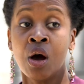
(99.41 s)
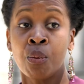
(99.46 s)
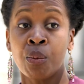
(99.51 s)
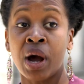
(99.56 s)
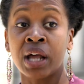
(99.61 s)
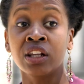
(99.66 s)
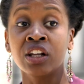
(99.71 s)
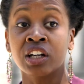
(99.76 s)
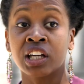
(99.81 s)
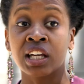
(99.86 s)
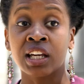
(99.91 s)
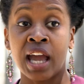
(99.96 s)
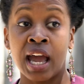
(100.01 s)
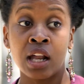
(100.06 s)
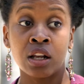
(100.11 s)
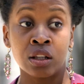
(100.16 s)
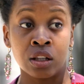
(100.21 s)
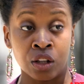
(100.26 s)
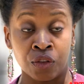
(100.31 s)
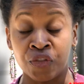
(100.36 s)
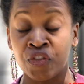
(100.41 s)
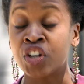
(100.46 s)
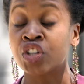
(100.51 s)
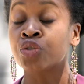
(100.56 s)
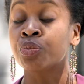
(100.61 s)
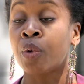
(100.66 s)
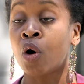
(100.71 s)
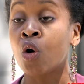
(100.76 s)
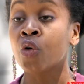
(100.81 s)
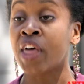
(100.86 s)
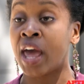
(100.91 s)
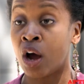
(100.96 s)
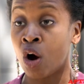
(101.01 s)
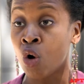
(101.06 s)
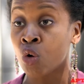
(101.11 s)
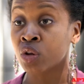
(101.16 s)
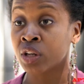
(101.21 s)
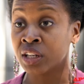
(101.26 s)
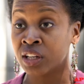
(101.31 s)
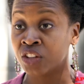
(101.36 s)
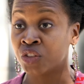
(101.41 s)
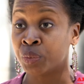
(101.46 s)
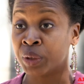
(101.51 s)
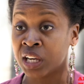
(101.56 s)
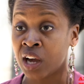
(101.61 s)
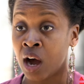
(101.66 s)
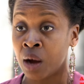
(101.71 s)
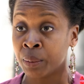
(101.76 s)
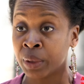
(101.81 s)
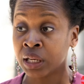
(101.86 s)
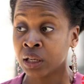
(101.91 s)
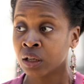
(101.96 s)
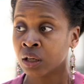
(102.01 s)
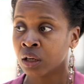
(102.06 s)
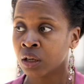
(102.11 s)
by looking at the fishbowl that Oakland is becoming.